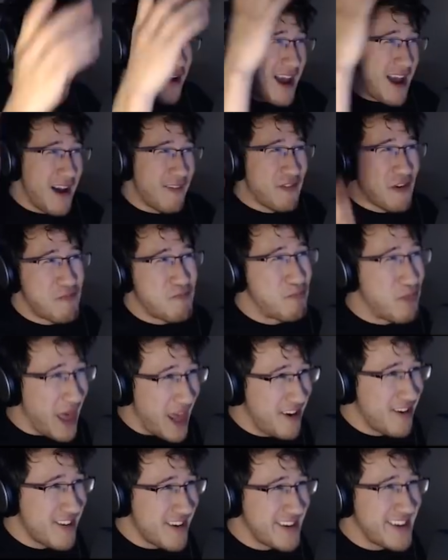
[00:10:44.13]
have a
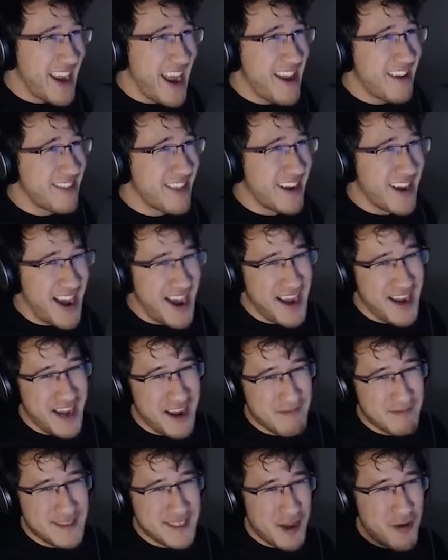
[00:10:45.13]
better day than I
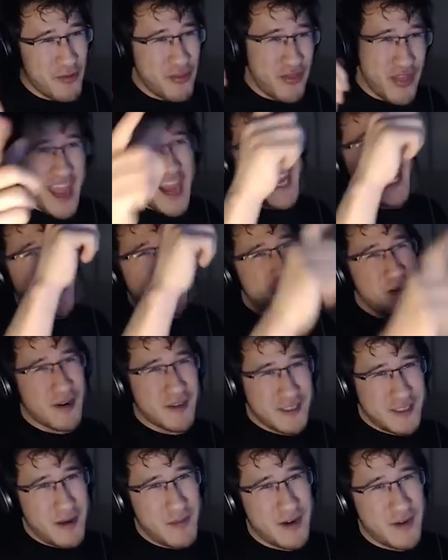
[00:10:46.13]
am. So thank you
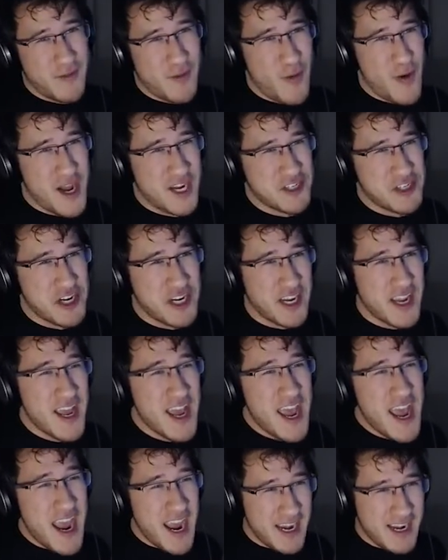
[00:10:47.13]
all so much for watching.
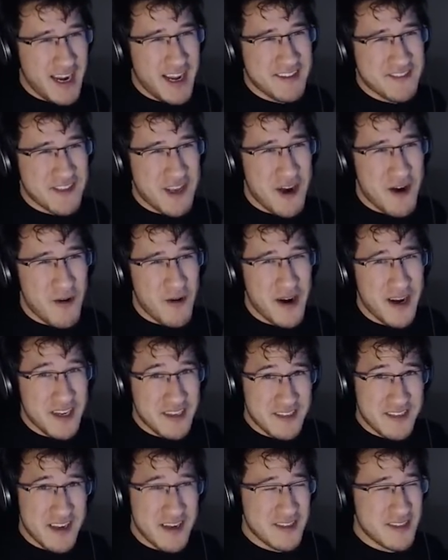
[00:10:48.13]
And as
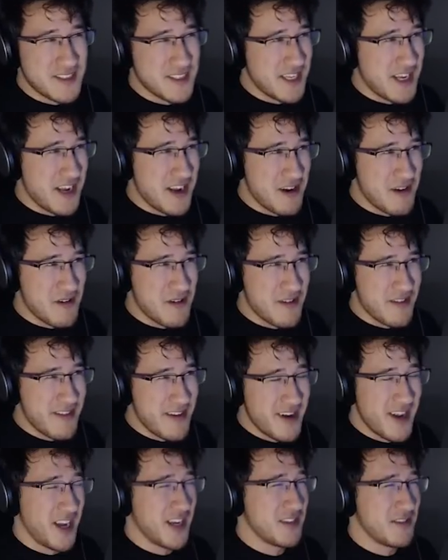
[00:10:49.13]
always, I'll see you in
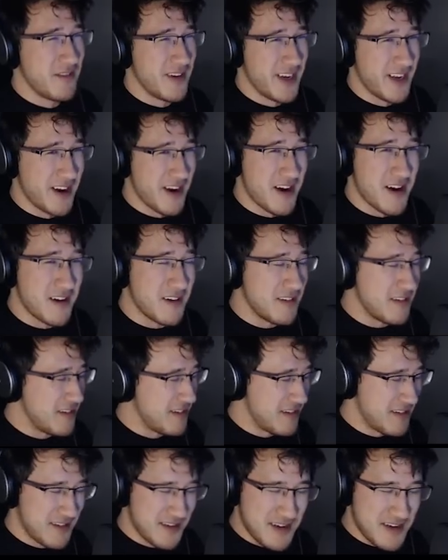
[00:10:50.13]
the next video.
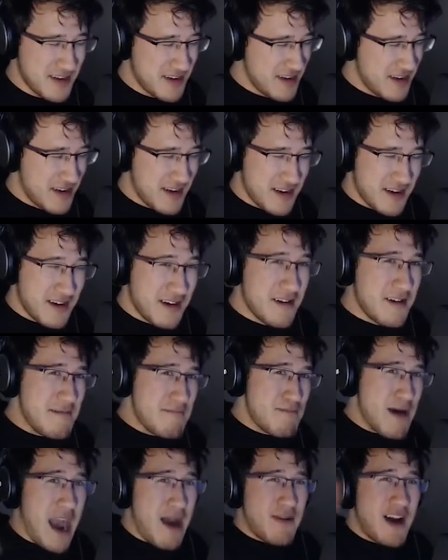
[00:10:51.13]

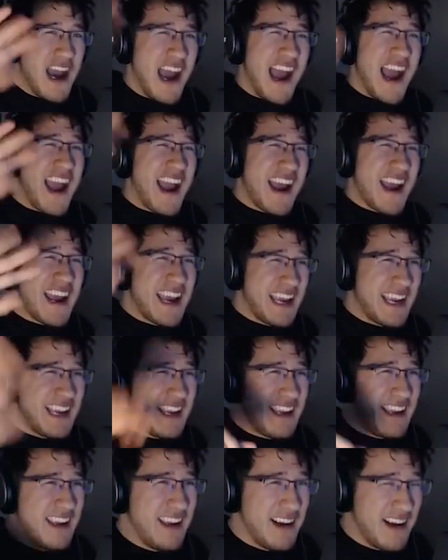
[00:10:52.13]

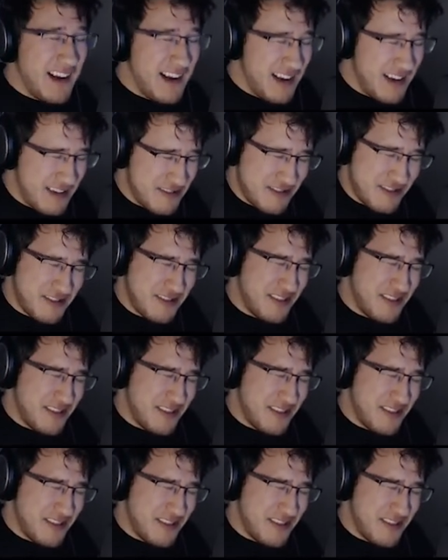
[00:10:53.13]
Bye-bye!